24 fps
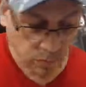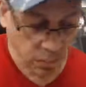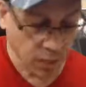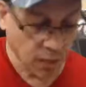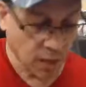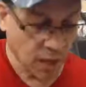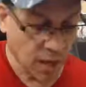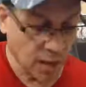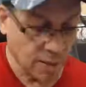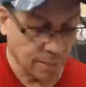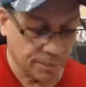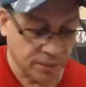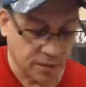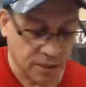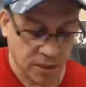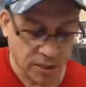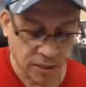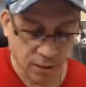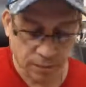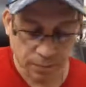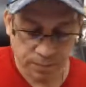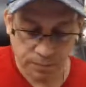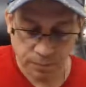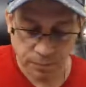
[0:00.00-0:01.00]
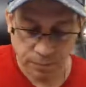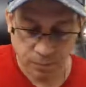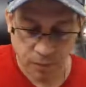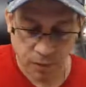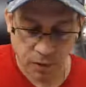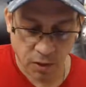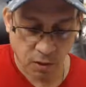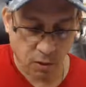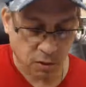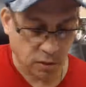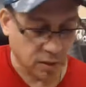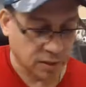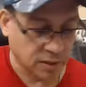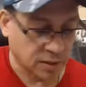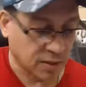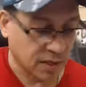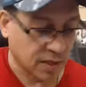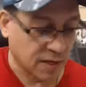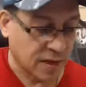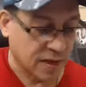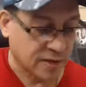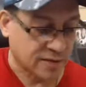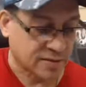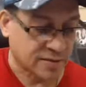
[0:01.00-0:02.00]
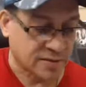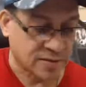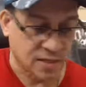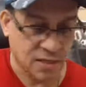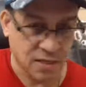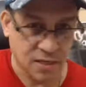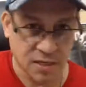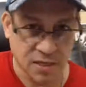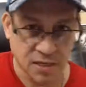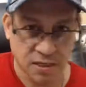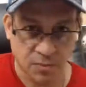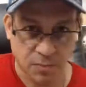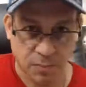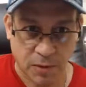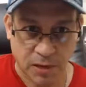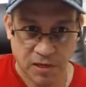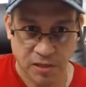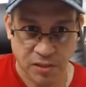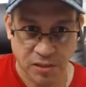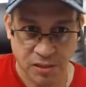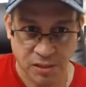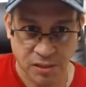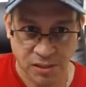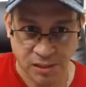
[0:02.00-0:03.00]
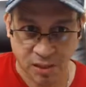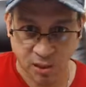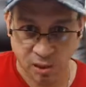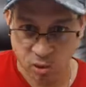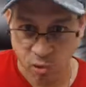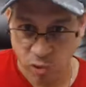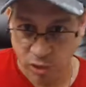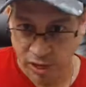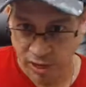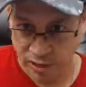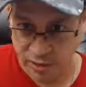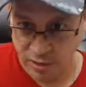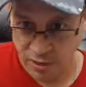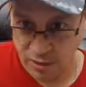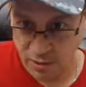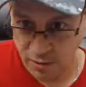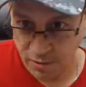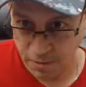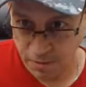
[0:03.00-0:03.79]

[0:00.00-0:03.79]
Empty. The only thing I see is my silhouette.